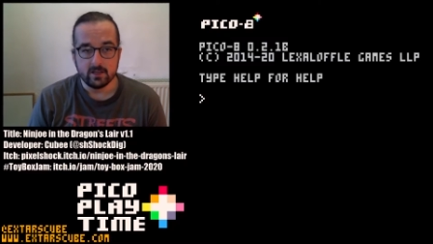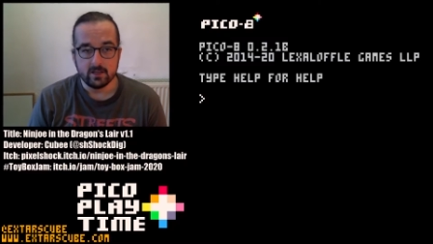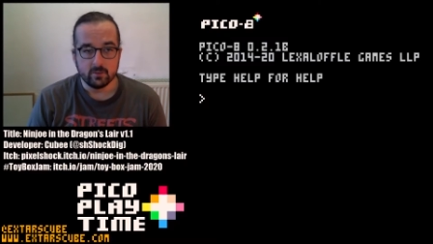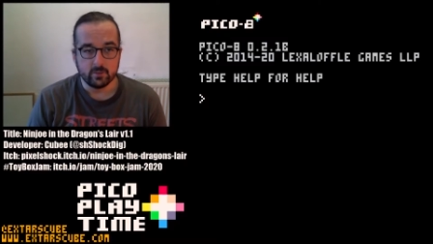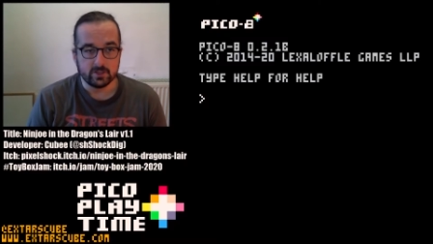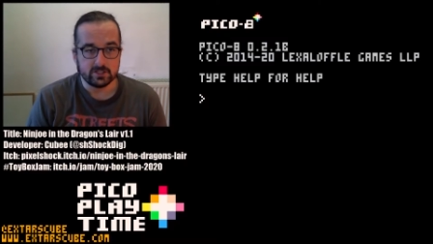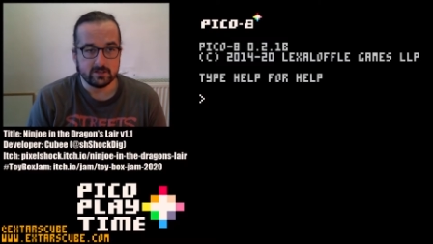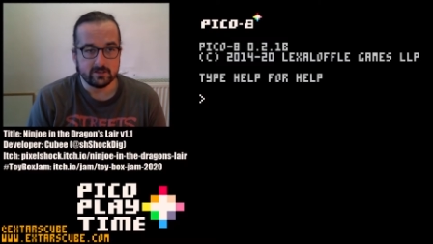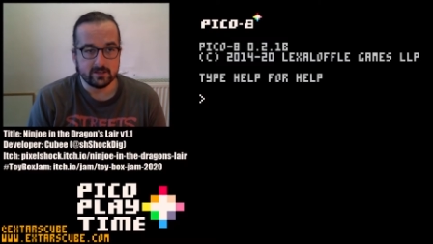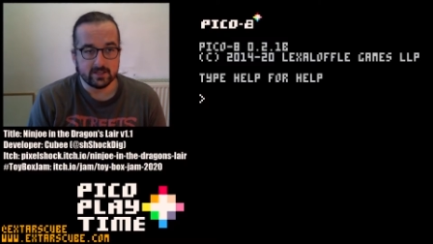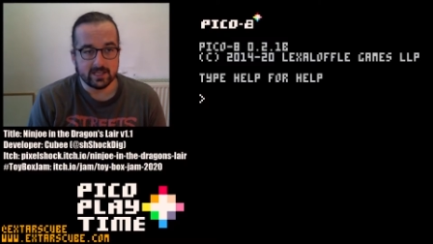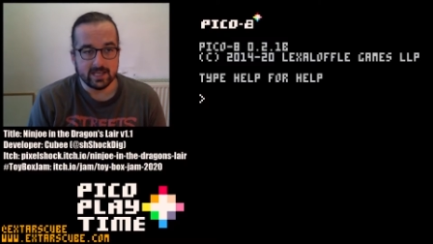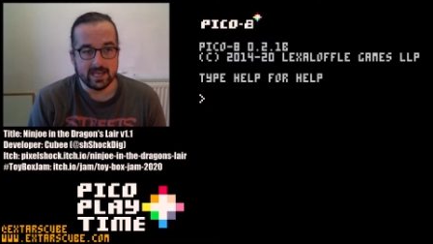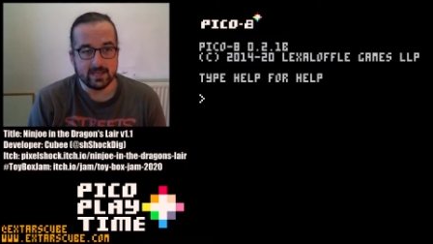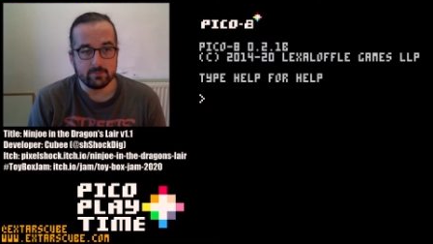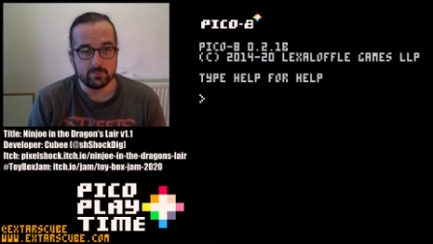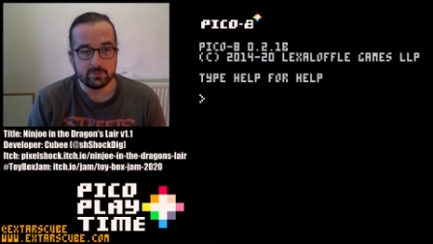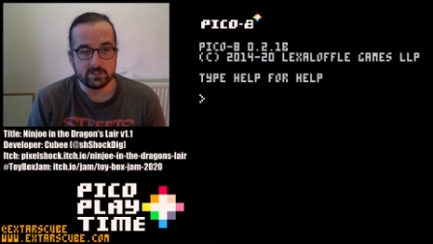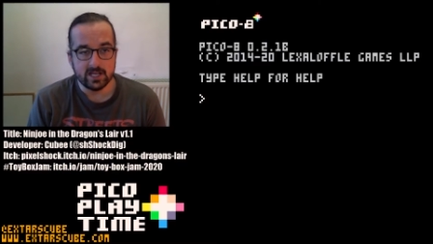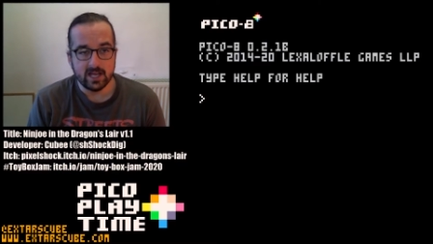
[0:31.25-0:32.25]
which is a
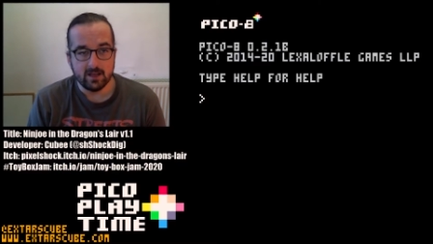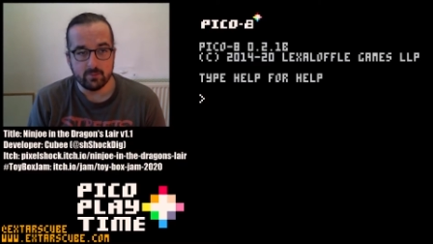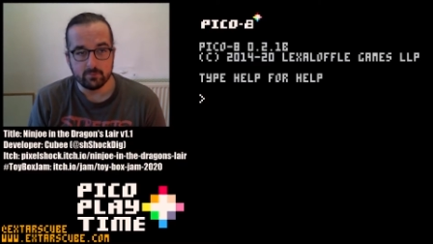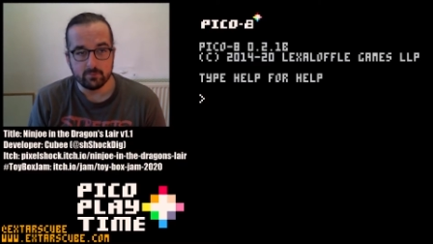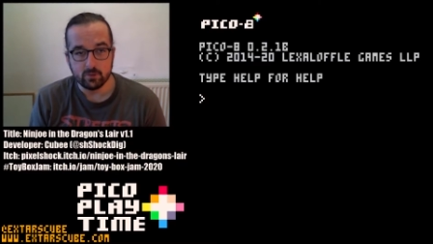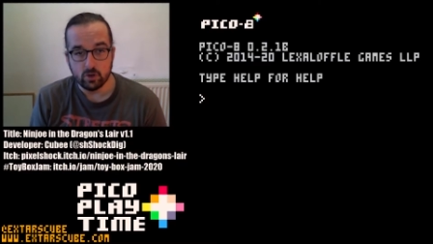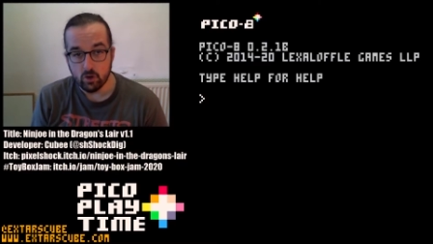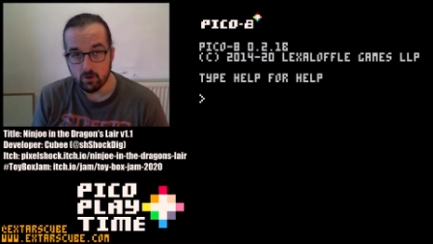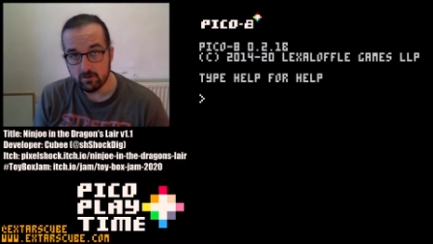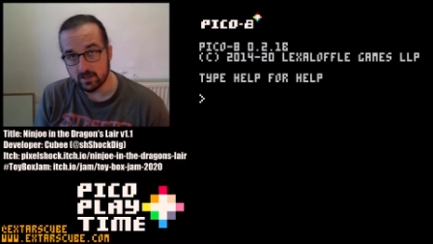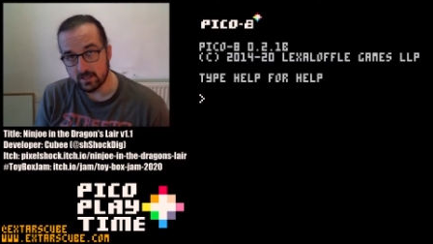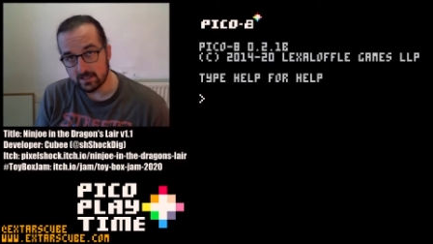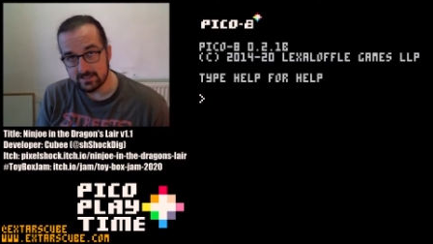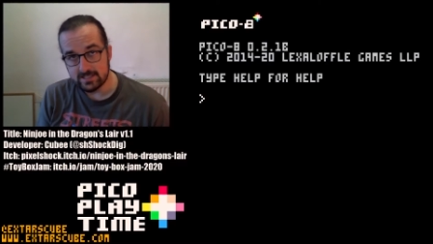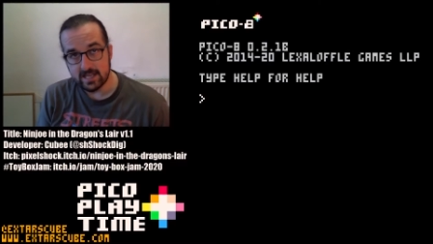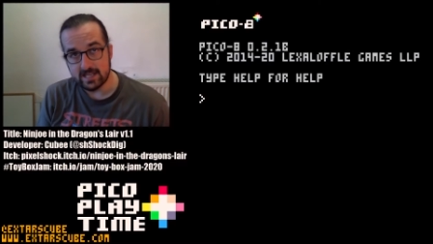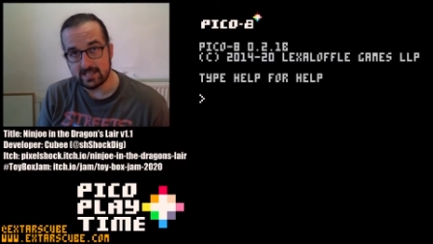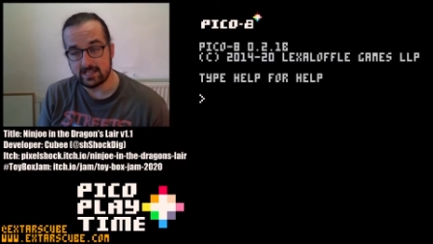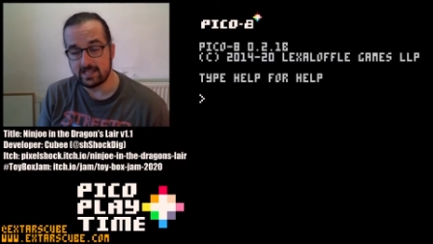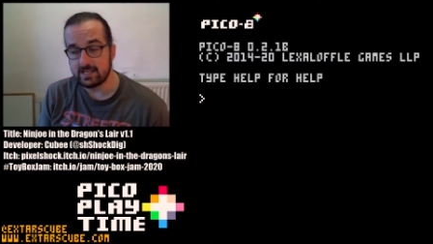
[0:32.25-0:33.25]
game jam
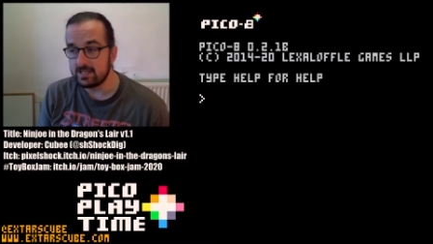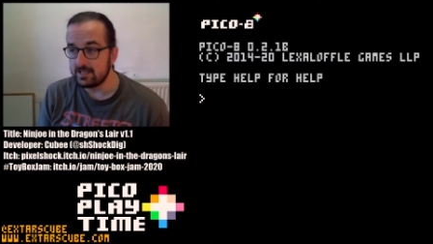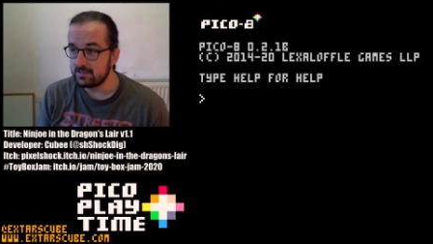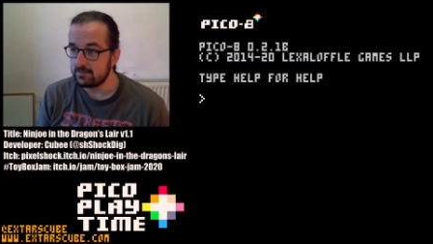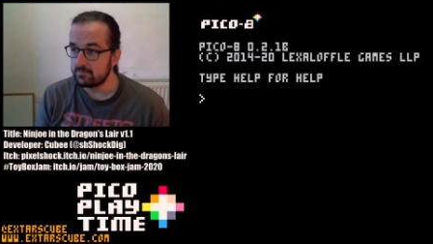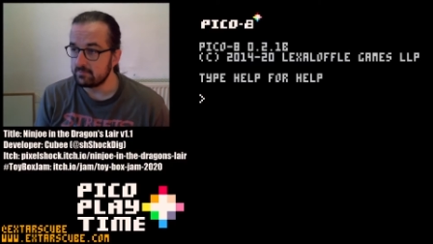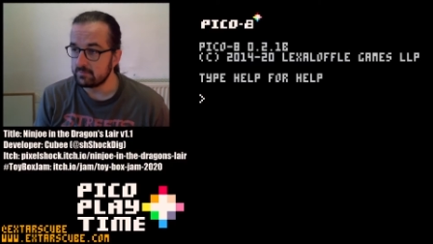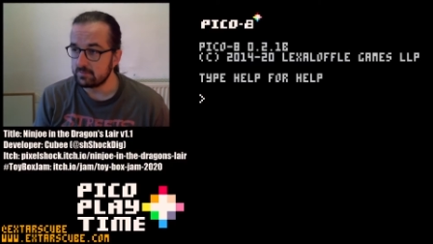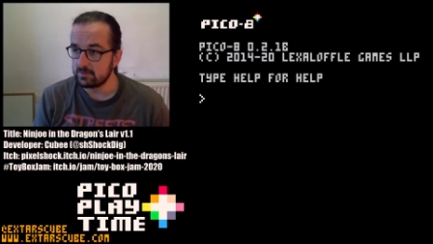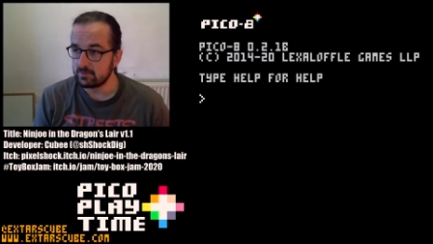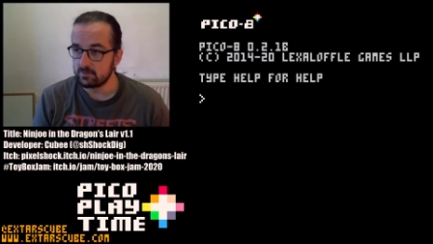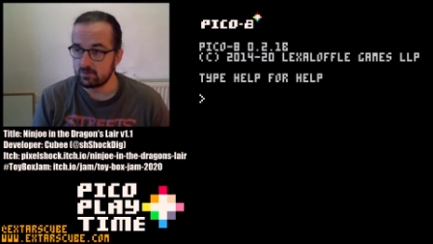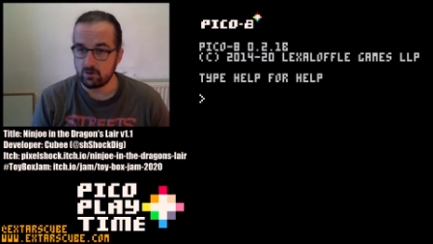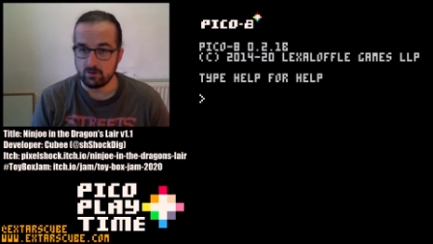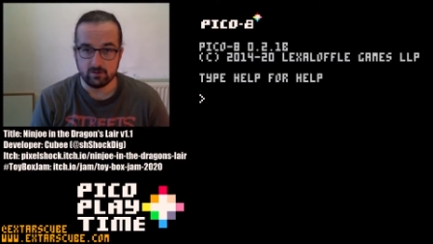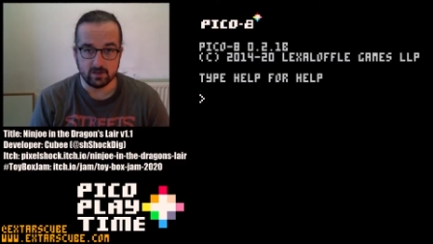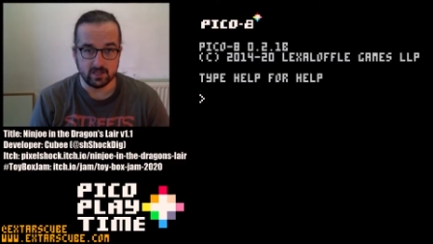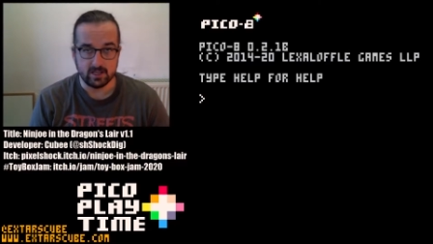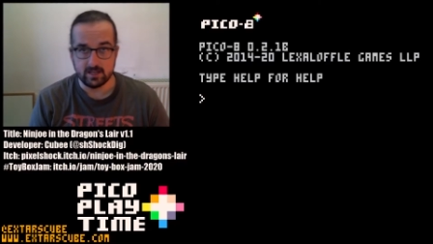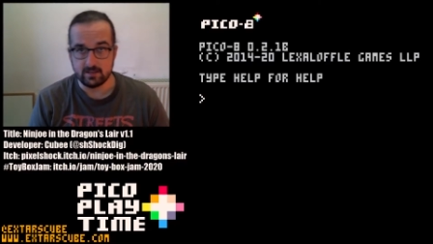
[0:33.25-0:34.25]

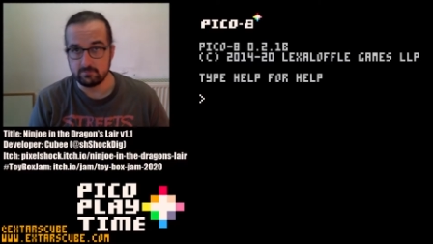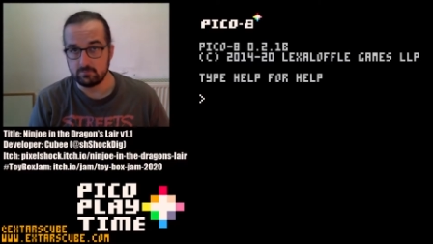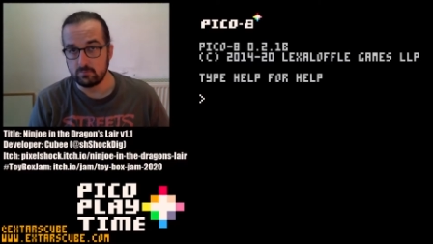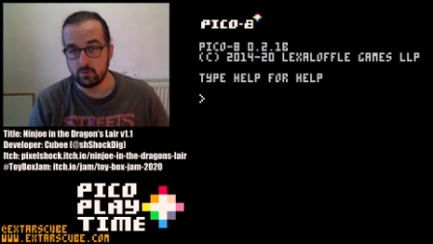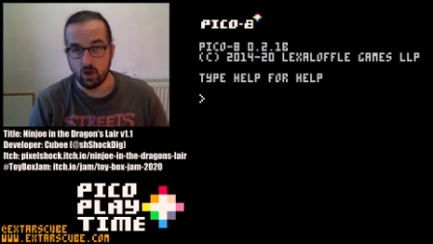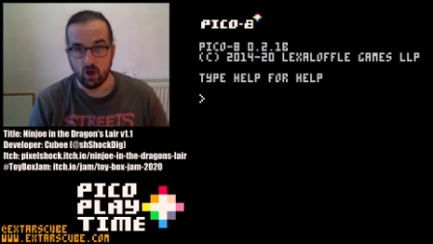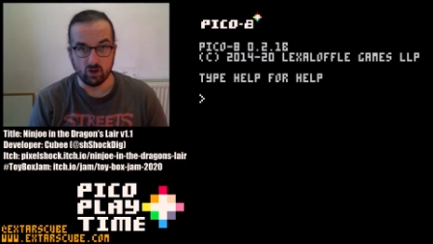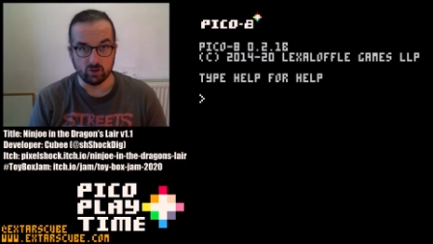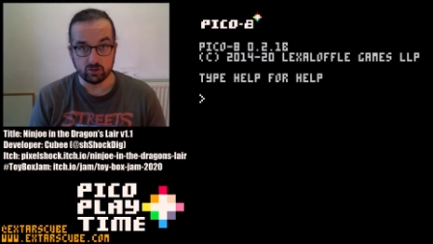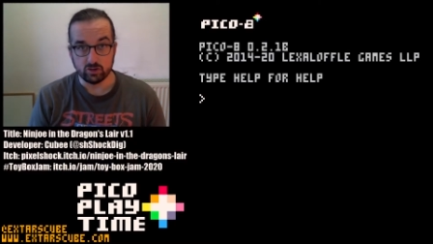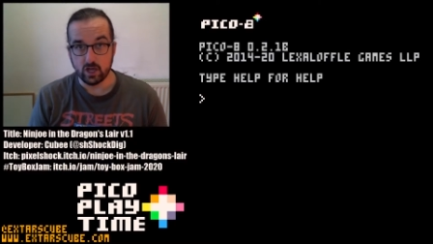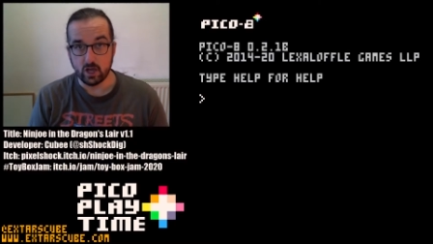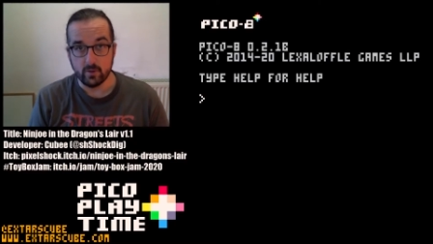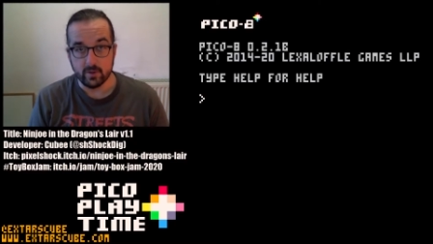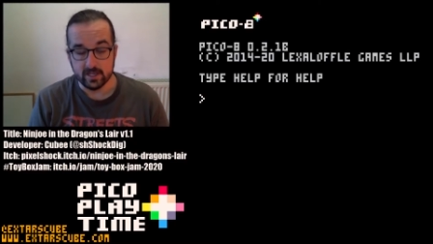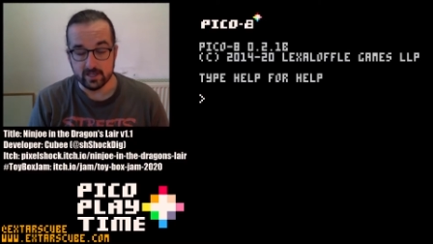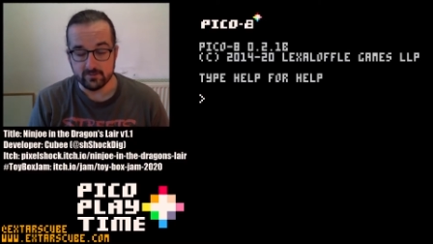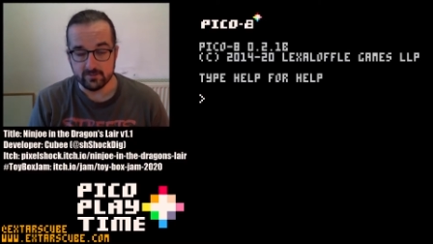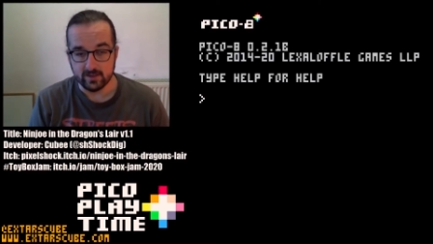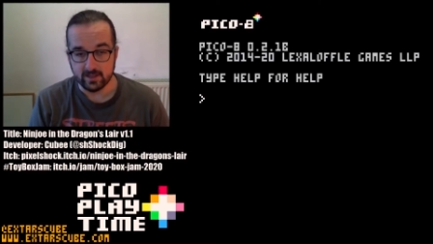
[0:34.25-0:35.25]
currently
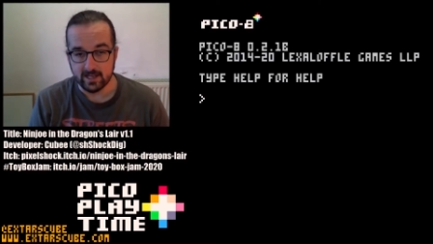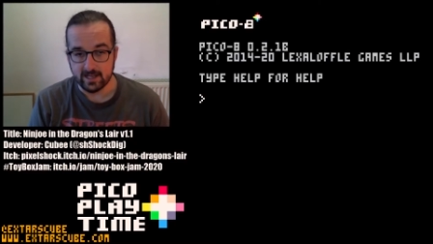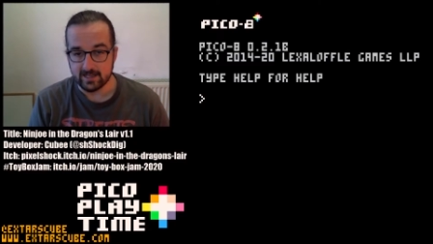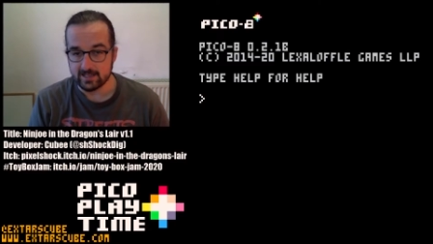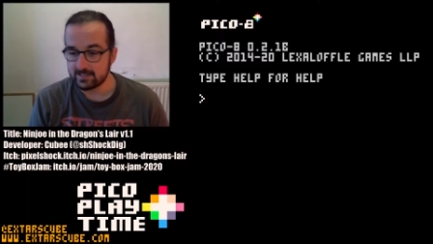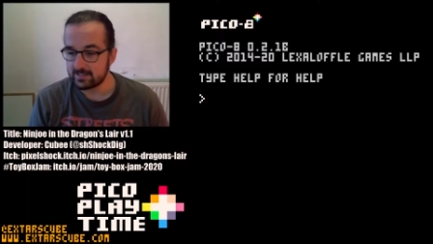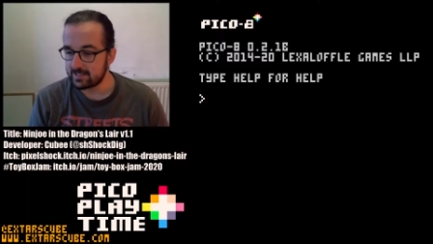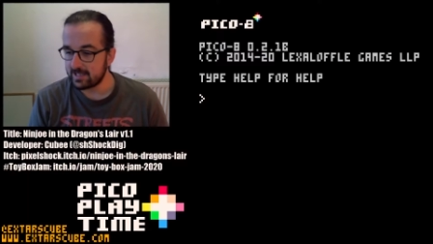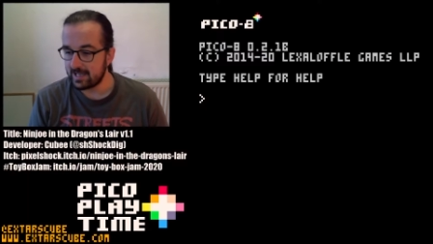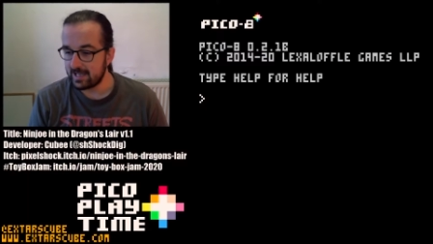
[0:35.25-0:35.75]
ongoing, if you like.